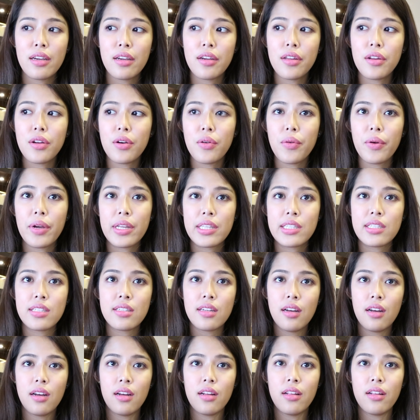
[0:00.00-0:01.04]
It's
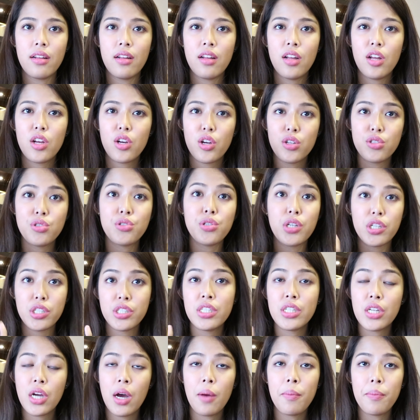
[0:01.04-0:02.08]
a
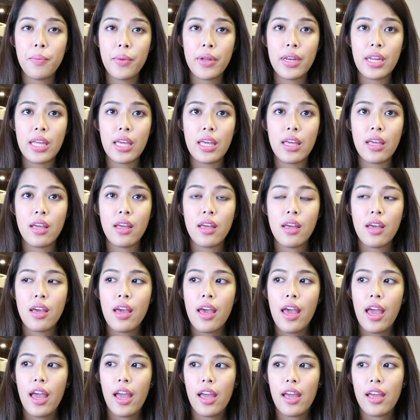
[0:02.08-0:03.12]
construction company,
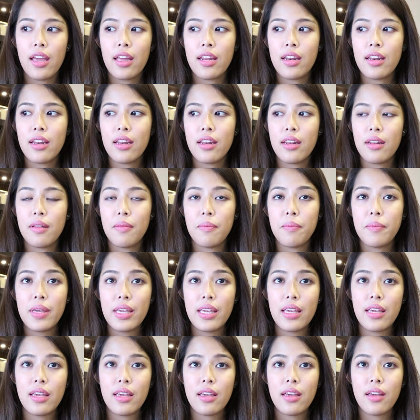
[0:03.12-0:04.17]
and
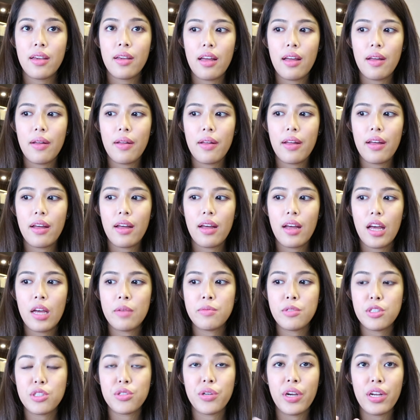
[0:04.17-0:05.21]

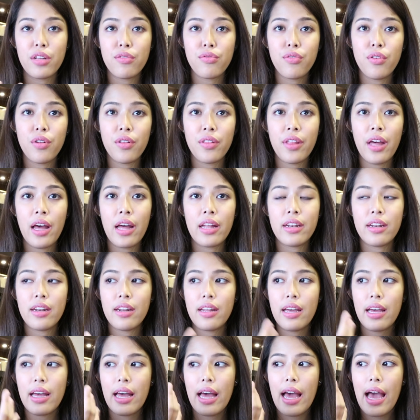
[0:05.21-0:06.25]
I'm just grateful that
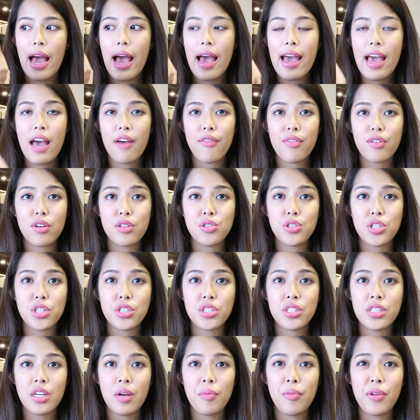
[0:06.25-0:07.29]
I have a
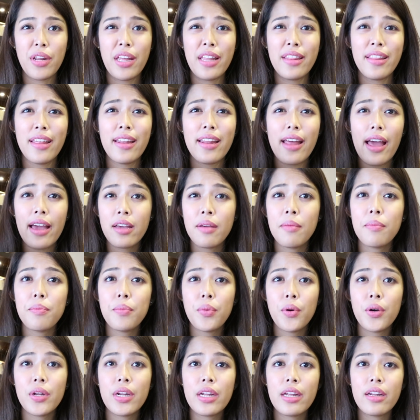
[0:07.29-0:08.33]
construction company and that I can
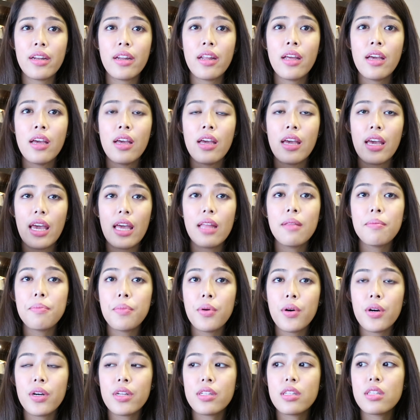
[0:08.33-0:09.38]

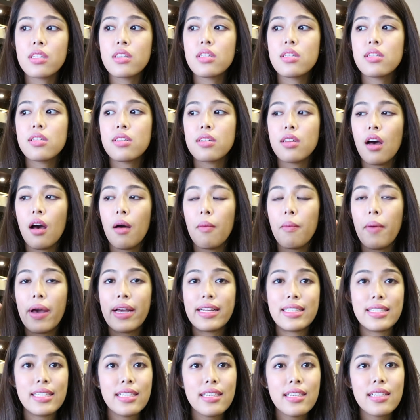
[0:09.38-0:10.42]
input some
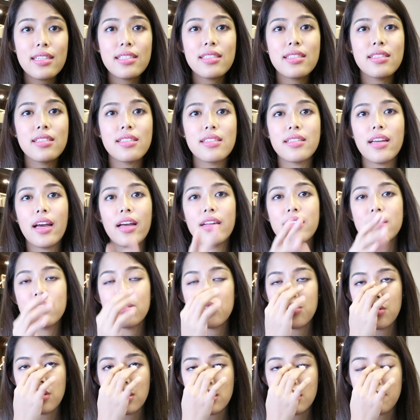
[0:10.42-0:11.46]
ideas and designs
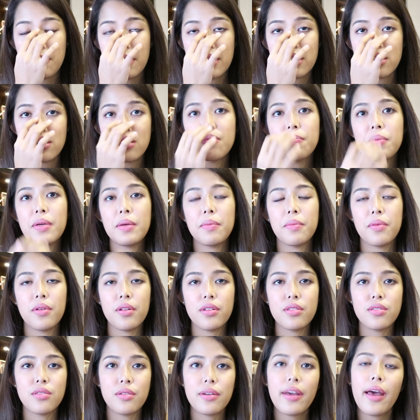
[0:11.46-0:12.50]
into the spaces of people.
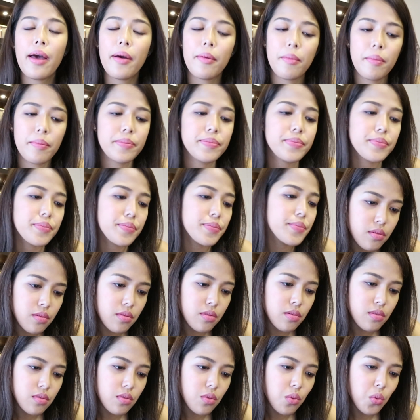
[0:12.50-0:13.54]
So yeah.
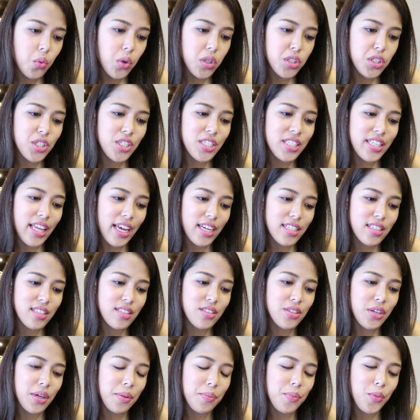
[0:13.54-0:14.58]
What's your next
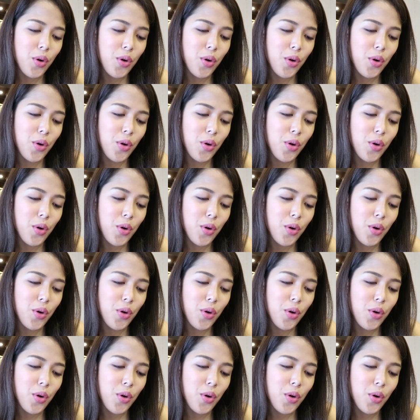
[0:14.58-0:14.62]
dream